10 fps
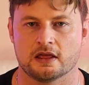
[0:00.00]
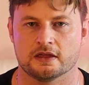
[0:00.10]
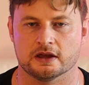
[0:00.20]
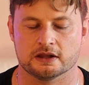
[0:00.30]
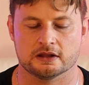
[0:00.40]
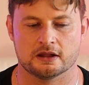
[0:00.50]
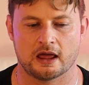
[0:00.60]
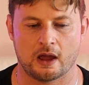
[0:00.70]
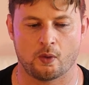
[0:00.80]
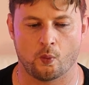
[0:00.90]
that
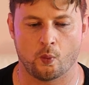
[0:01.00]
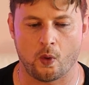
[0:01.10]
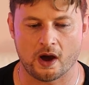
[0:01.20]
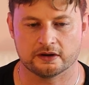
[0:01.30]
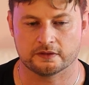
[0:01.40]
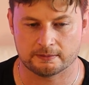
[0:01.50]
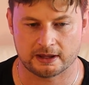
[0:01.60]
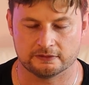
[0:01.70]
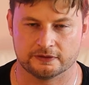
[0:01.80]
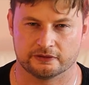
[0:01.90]
one of the
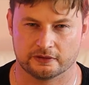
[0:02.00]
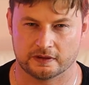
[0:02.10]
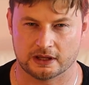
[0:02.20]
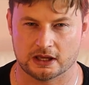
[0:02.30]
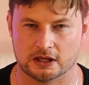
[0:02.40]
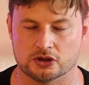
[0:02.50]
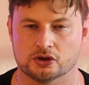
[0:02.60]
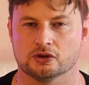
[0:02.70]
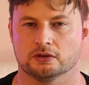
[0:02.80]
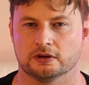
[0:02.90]
benefits of the
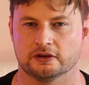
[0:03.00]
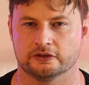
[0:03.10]
EU